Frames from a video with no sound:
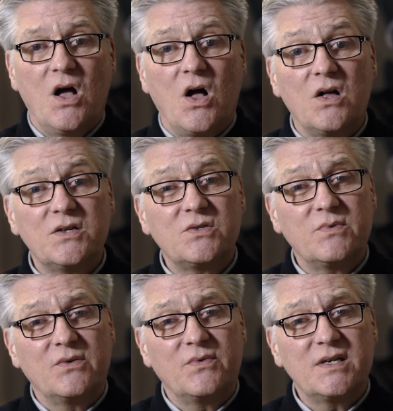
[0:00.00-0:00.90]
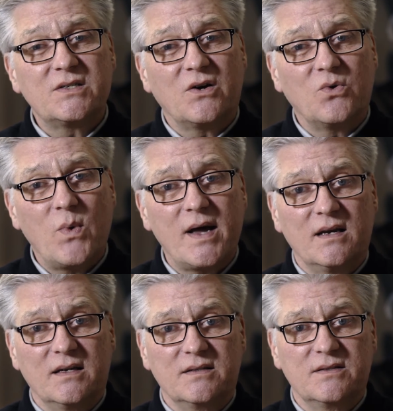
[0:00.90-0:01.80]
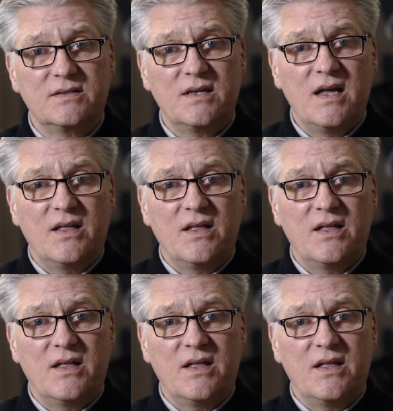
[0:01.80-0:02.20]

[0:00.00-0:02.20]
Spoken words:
Also at risk are wetlands